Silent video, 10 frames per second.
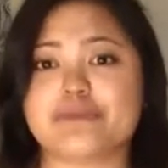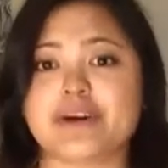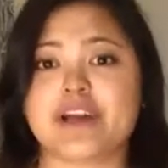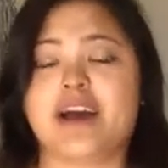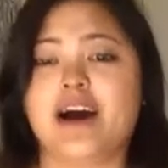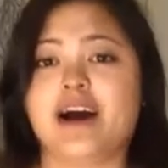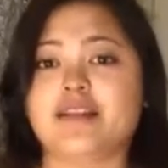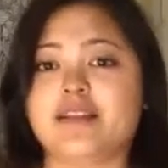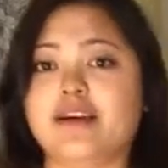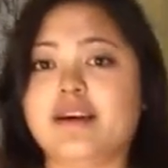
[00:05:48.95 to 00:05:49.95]
But I
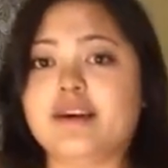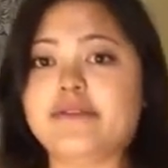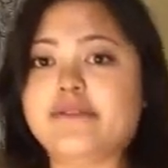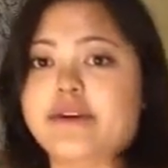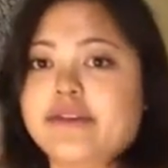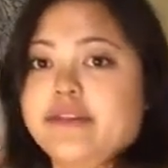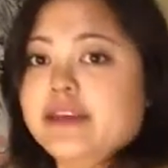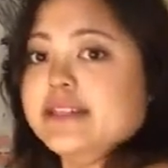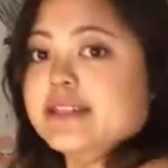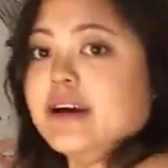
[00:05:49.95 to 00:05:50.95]
love
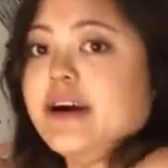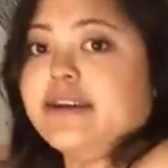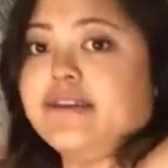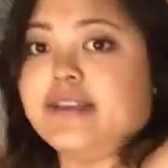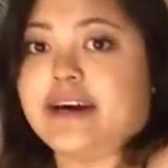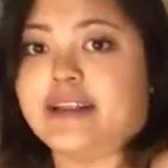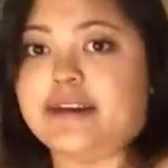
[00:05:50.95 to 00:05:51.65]
the design on that.